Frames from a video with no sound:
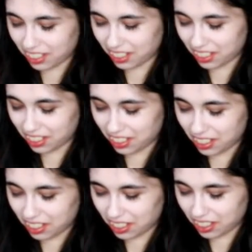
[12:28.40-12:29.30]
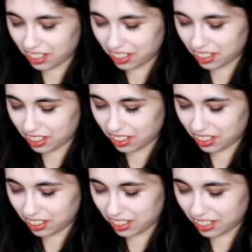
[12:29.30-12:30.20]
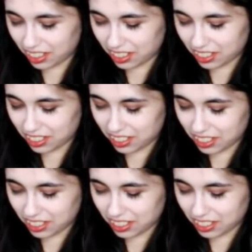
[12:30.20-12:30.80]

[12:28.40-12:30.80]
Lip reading: No words are spoken by the person on screen.